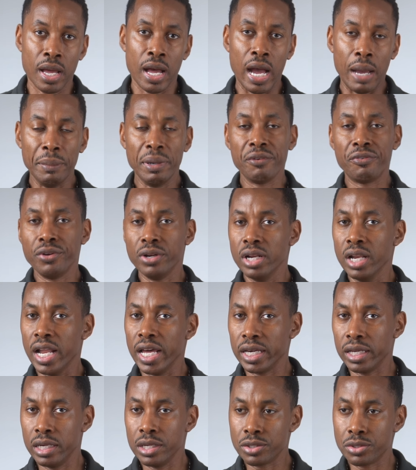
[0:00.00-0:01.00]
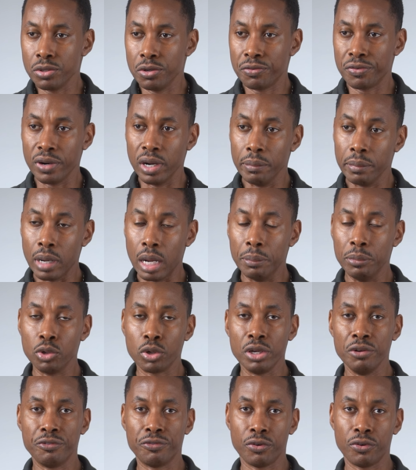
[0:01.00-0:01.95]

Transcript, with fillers: I'm definitely liking it so far. I'm, I'm looking